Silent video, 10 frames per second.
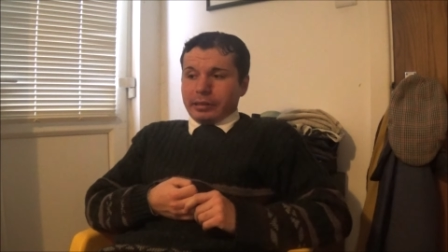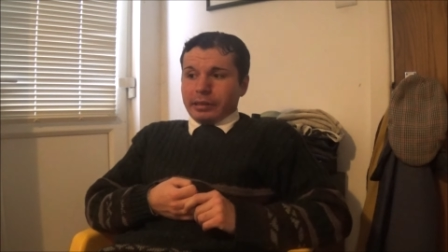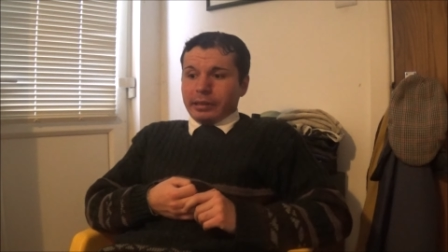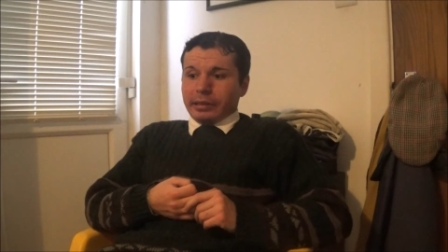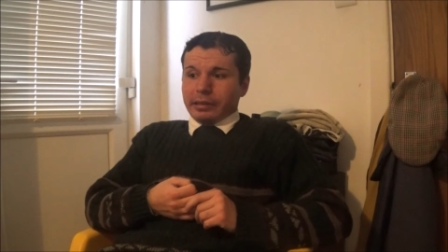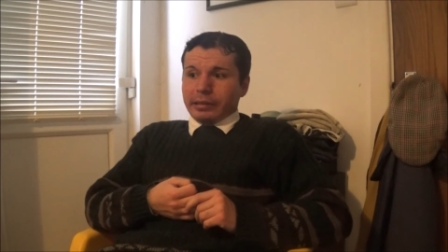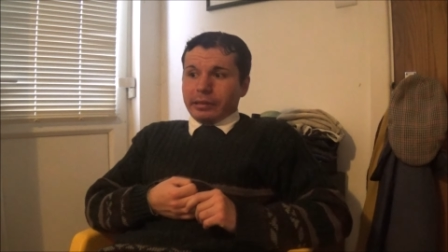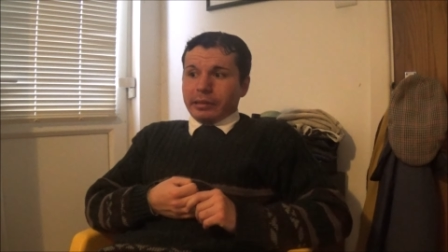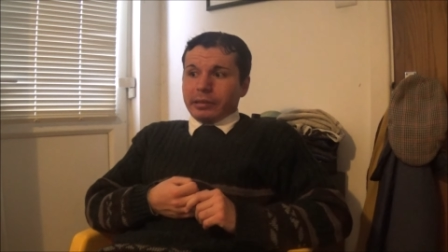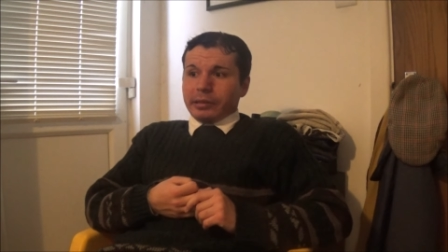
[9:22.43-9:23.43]

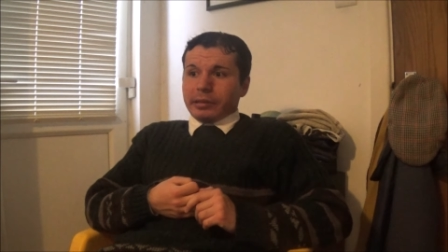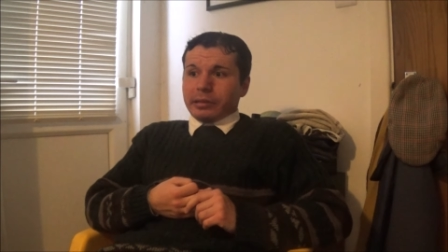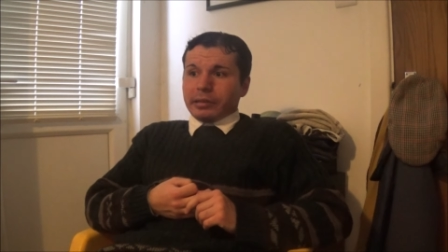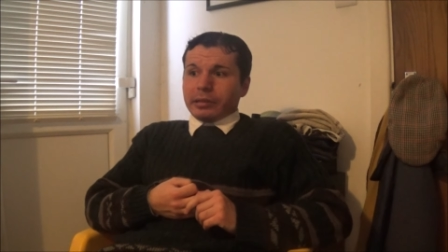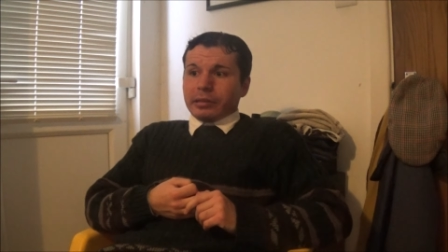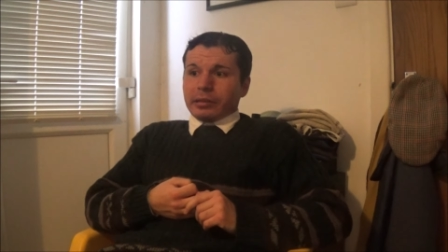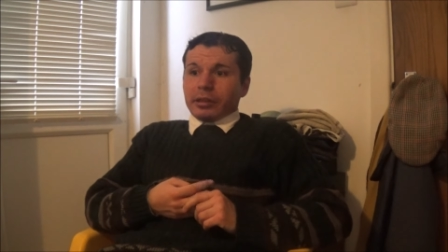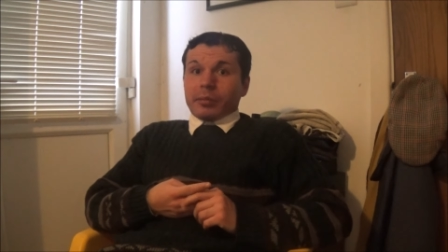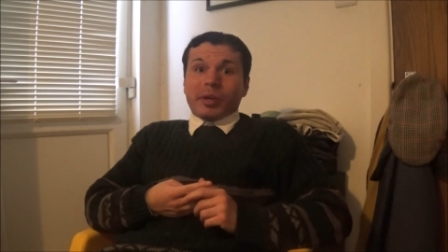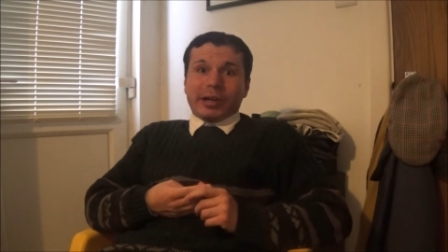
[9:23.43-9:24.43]
and
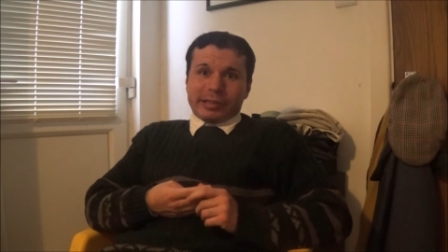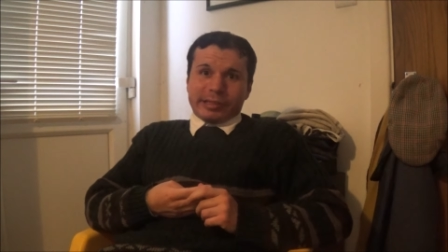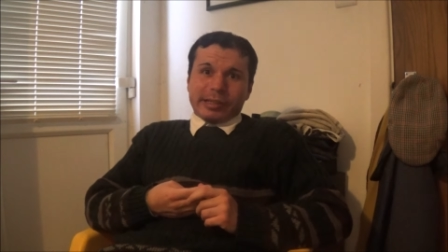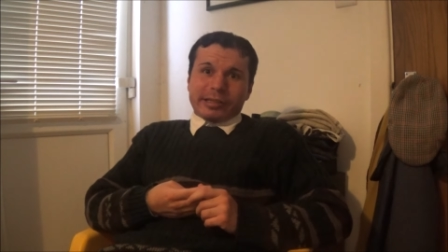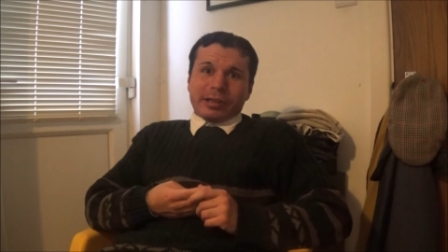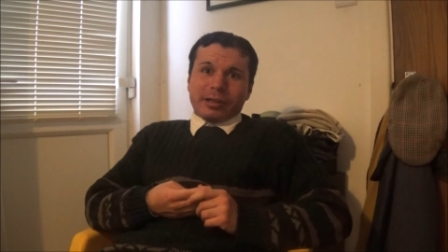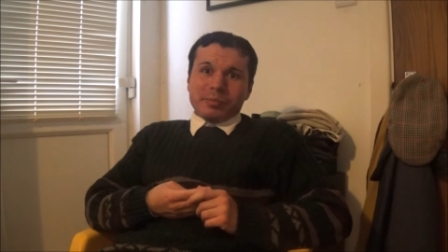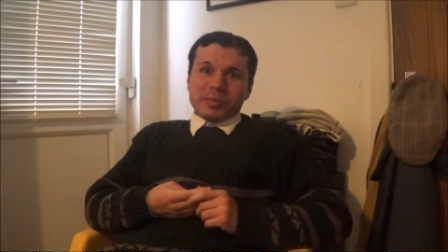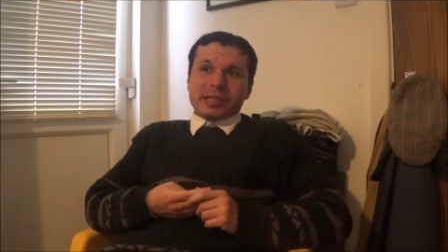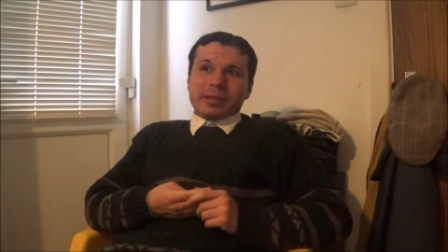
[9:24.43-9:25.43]
Marcia
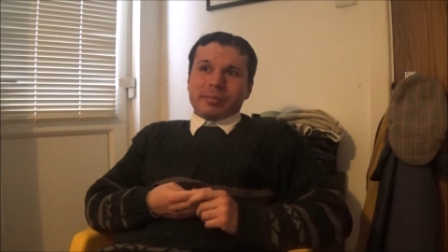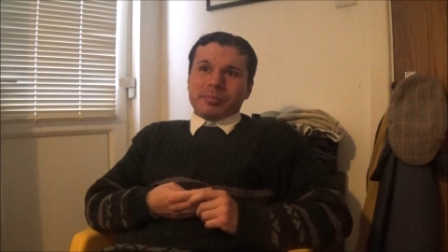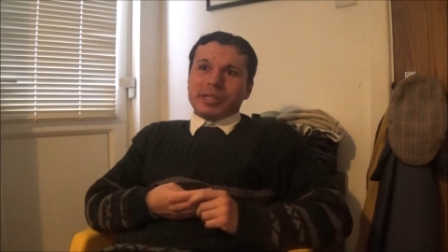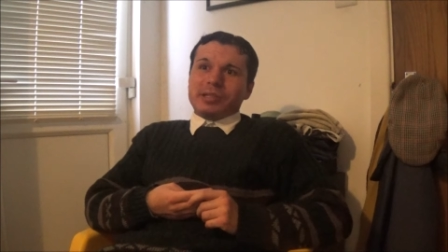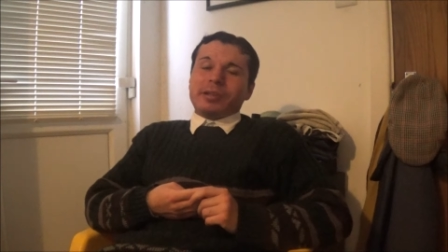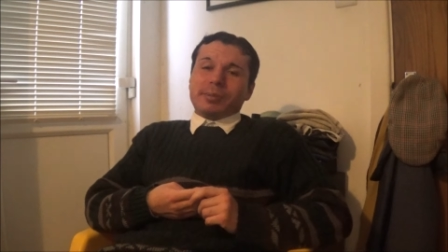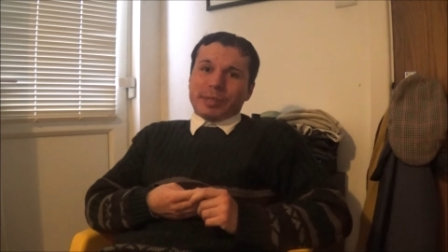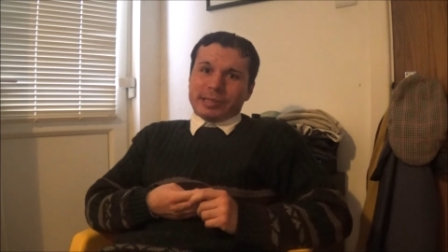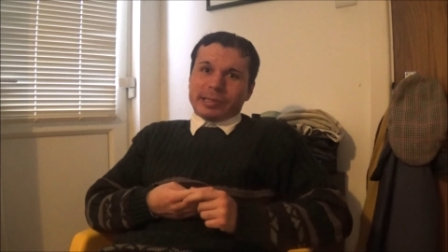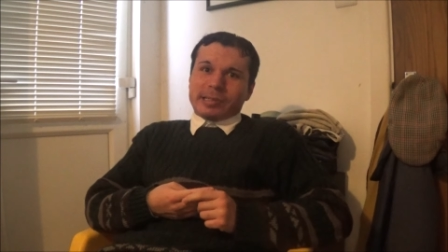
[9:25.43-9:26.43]
Toms, Mr. and
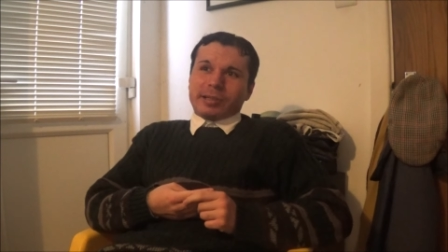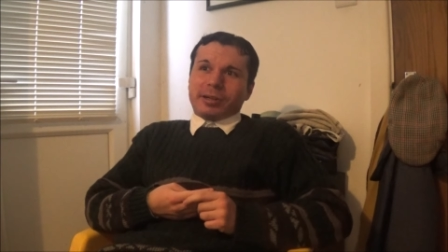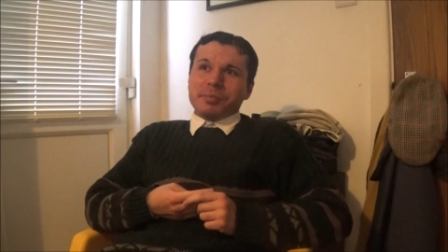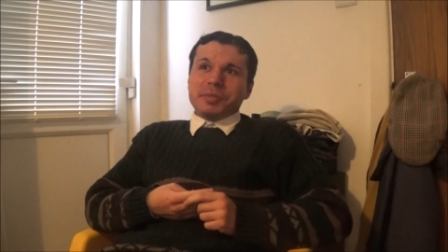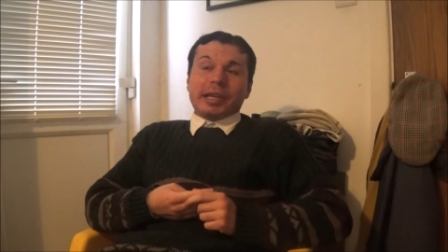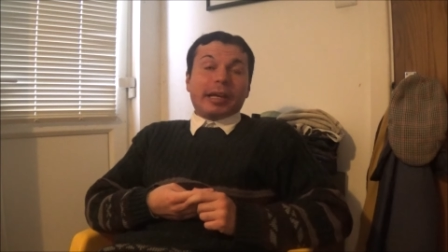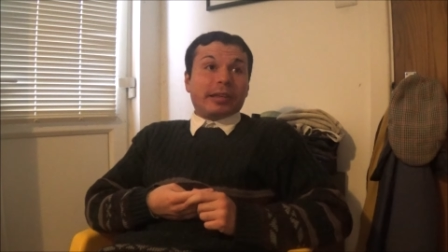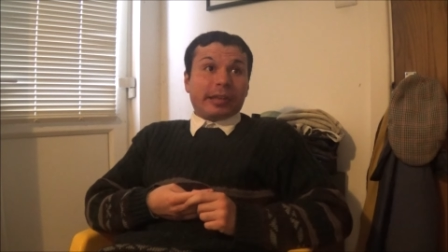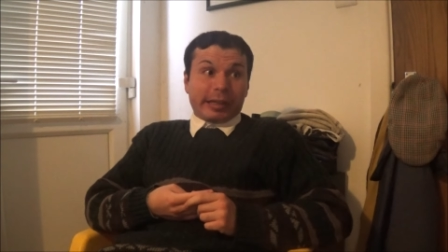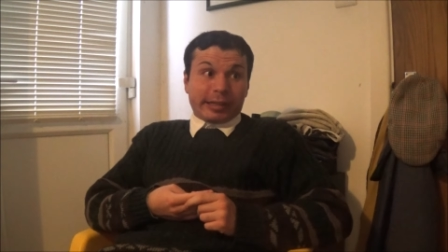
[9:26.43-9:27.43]
Mrs. Toms
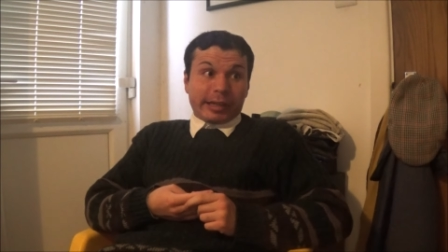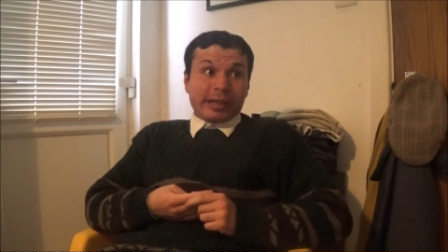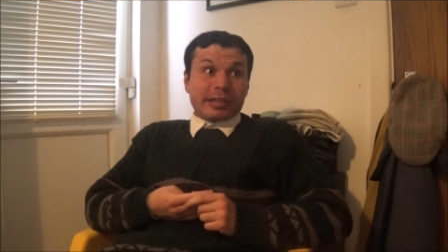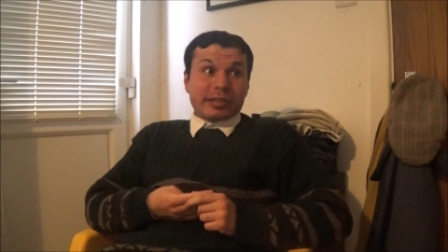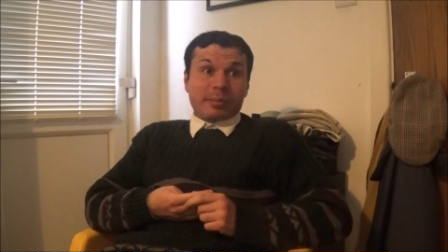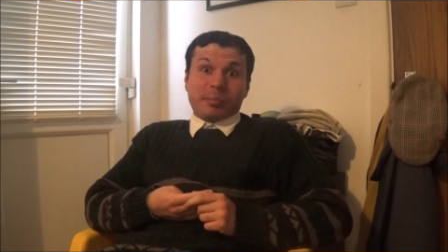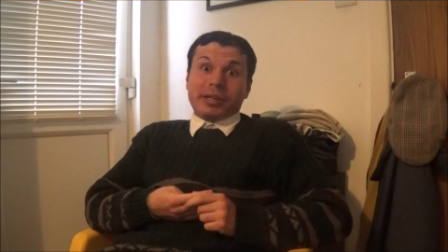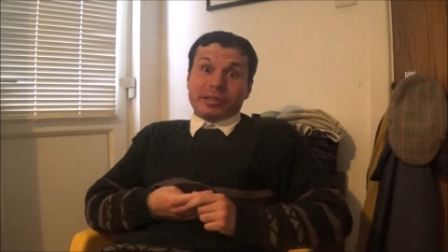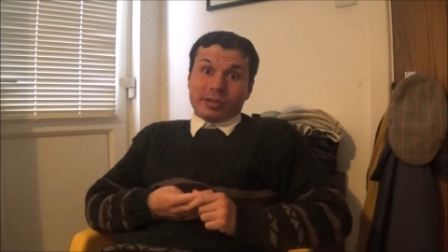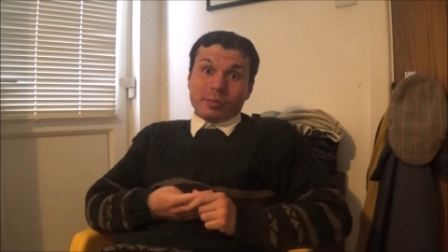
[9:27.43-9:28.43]
and their cats,
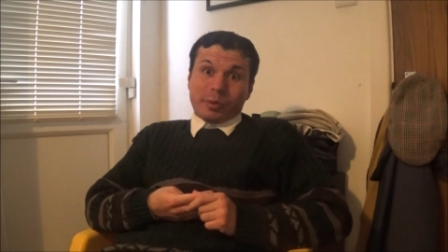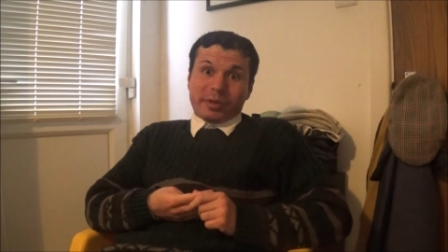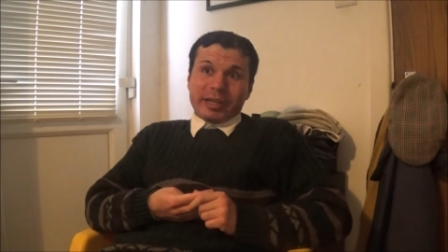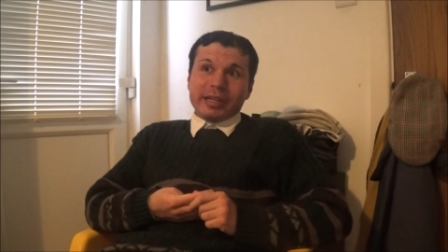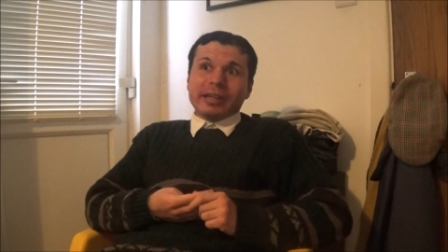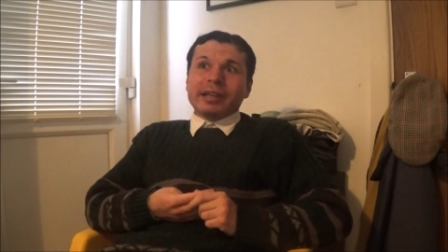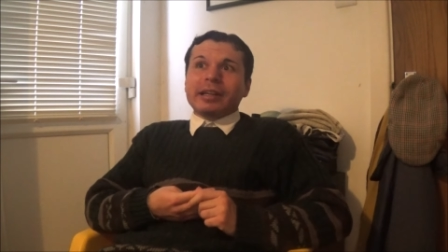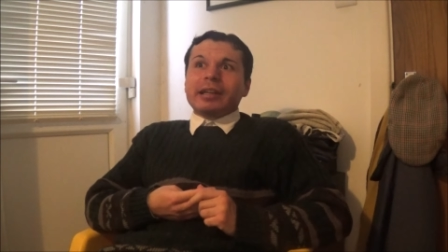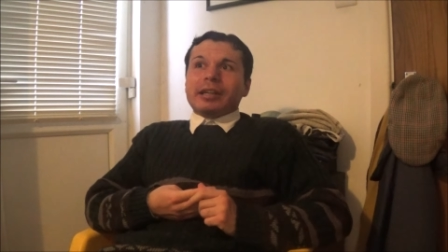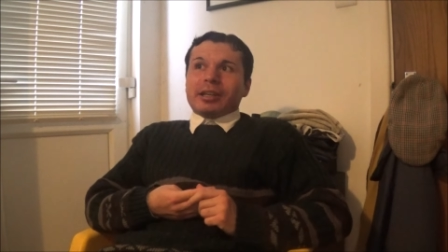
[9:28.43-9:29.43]
Master Wookie,
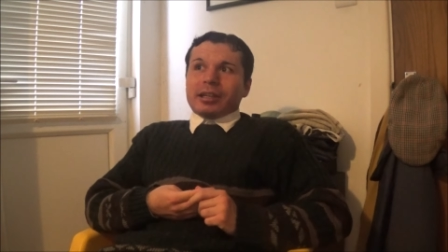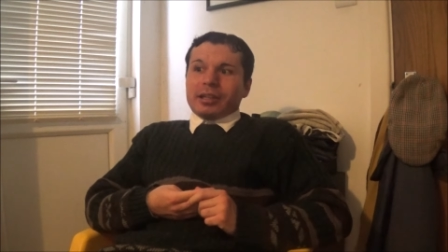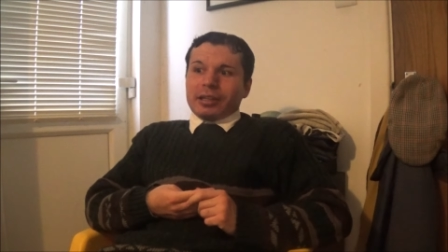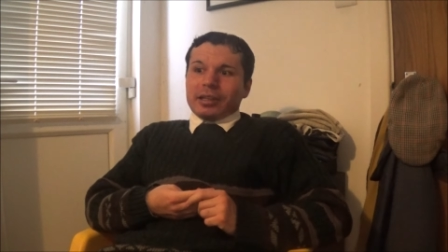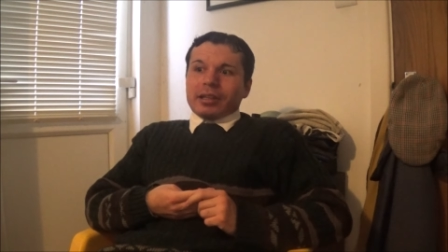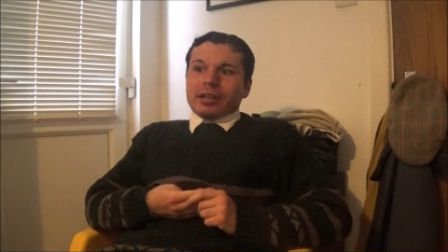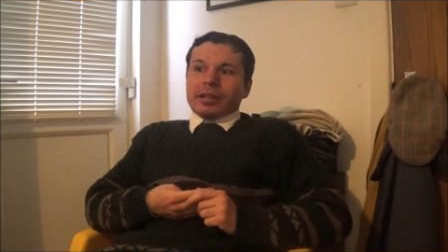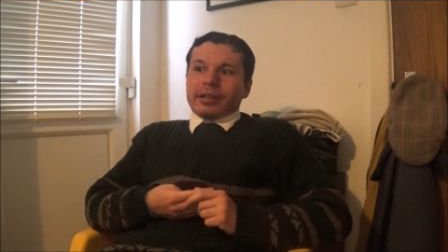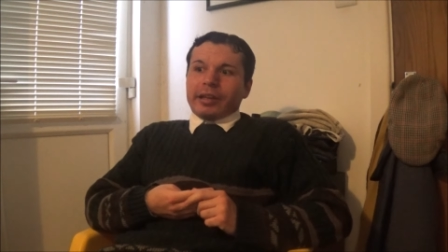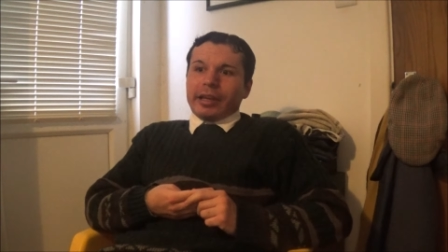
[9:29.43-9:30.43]

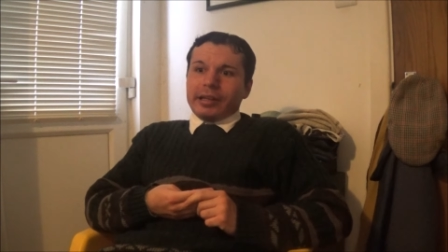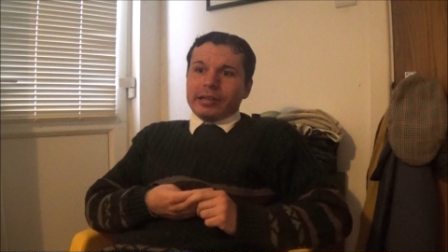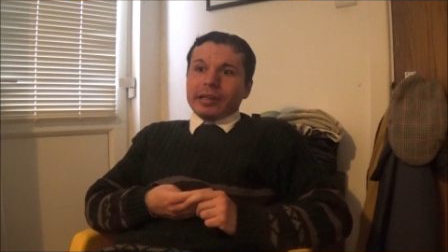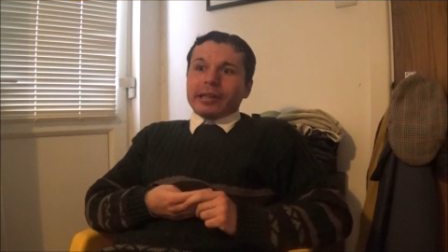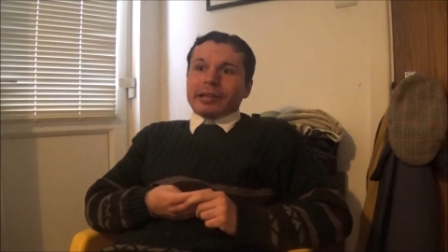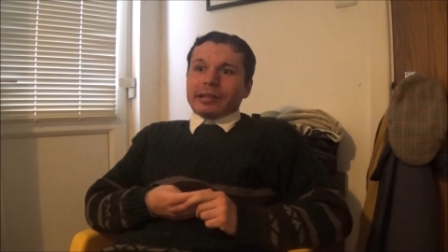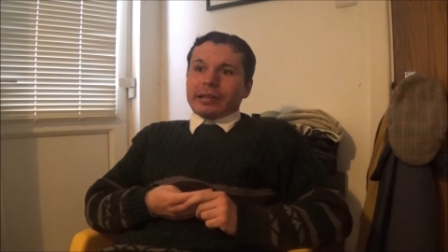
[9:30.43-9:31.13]
Lady